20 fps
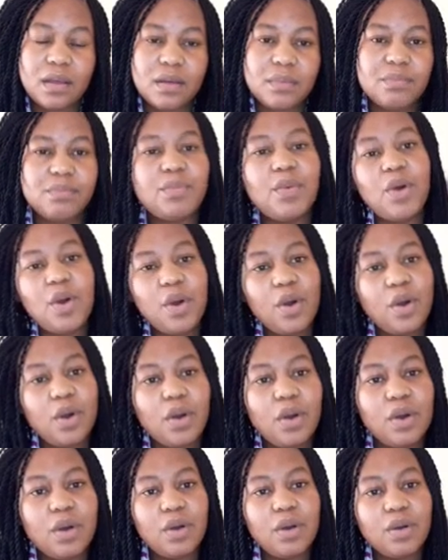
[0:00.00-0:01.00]

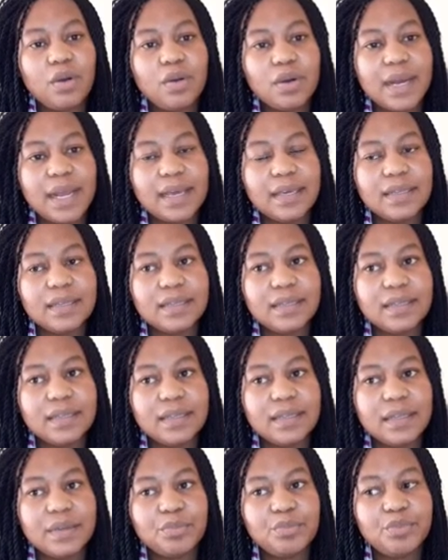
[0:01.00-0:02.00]
more, like,
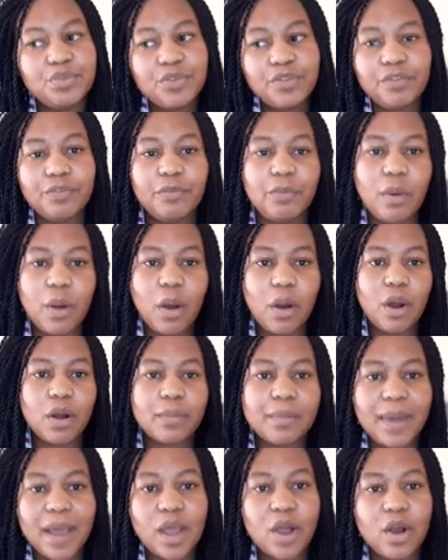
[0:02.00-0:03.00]
improve more on
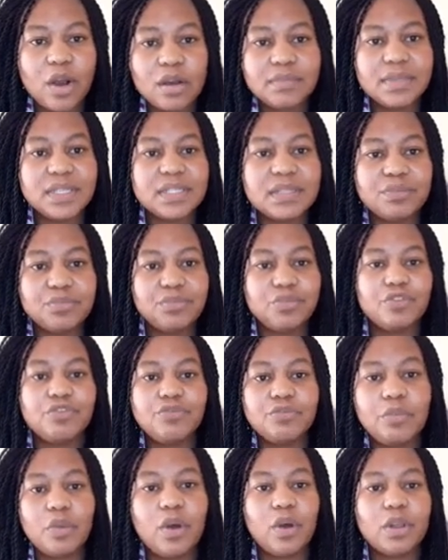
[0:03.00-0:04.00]
my hobbies, improve
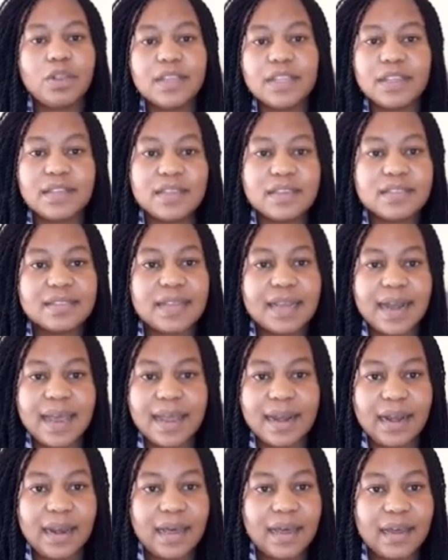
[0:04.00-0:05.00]
more on the things that
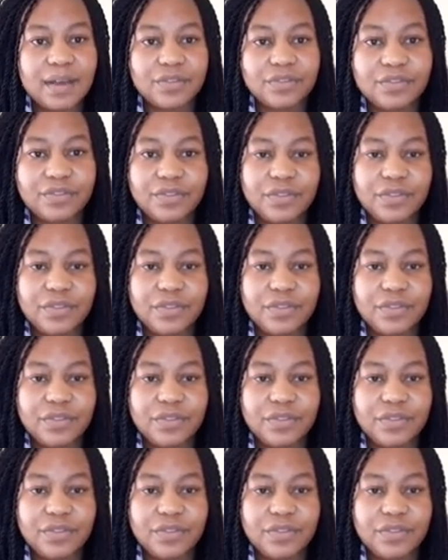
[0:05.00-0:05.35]
I love,